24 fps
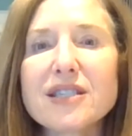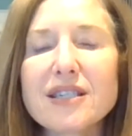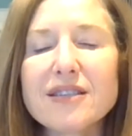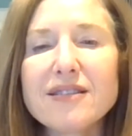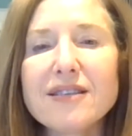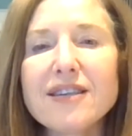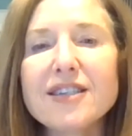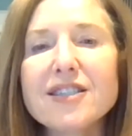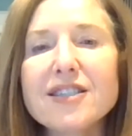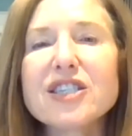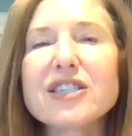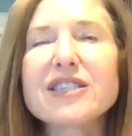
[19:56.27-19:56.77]

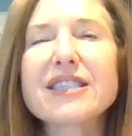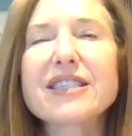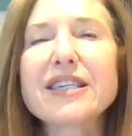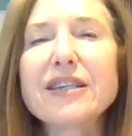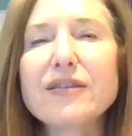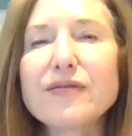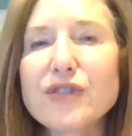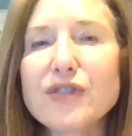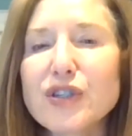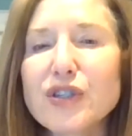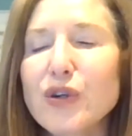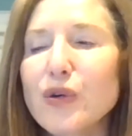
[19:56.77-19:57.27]
It just
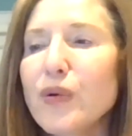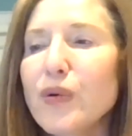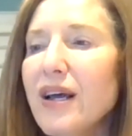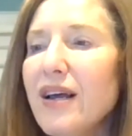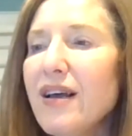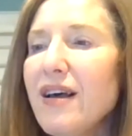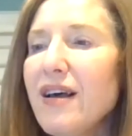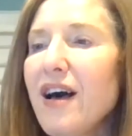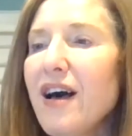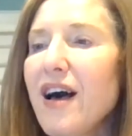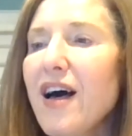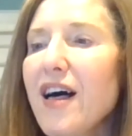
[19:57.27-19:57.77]
gives you
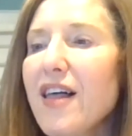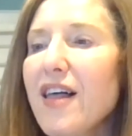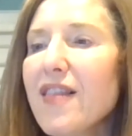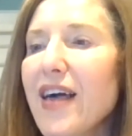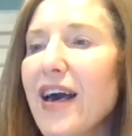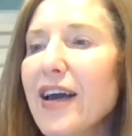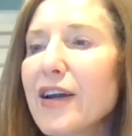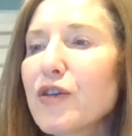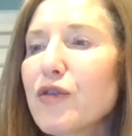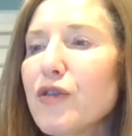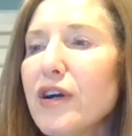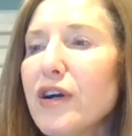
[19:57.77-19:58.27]

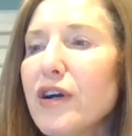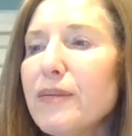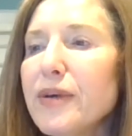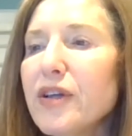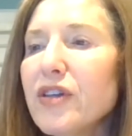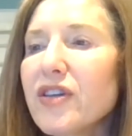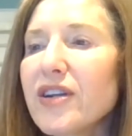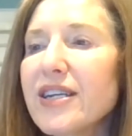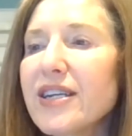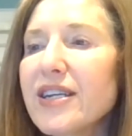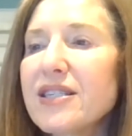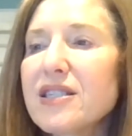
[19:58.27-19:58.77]
that
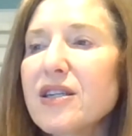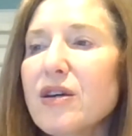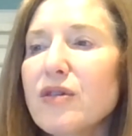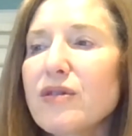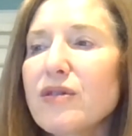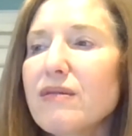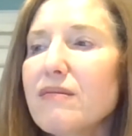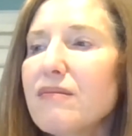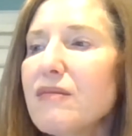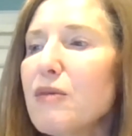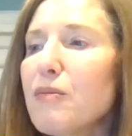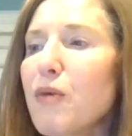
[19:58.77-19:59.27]
credibility.
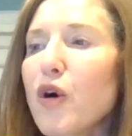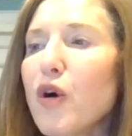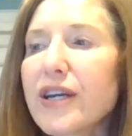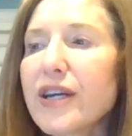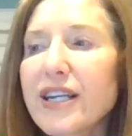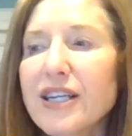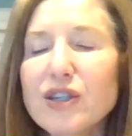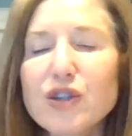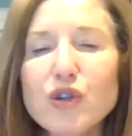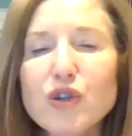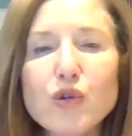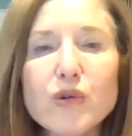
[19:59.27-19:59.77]
So the
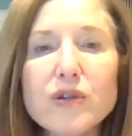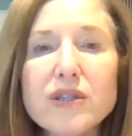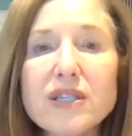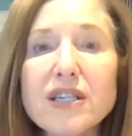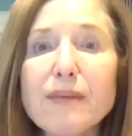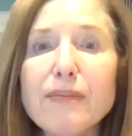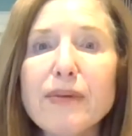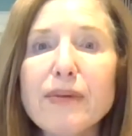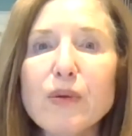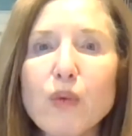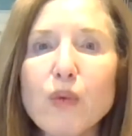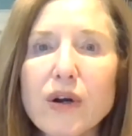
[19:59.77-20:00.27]
marketing tools
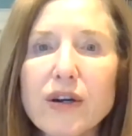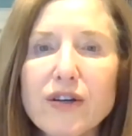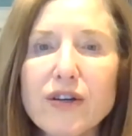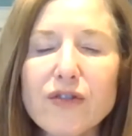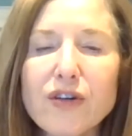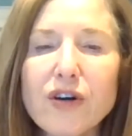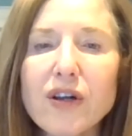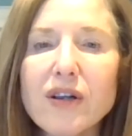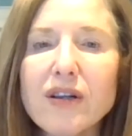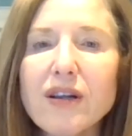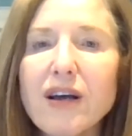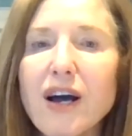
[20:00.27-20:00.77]
have been
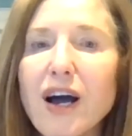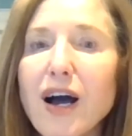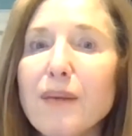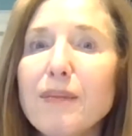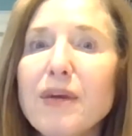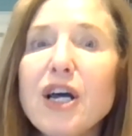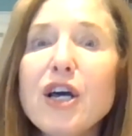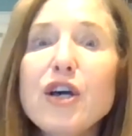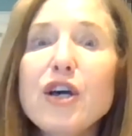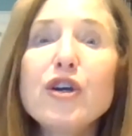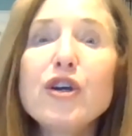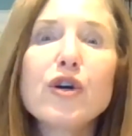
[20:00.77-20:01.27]
wonderful.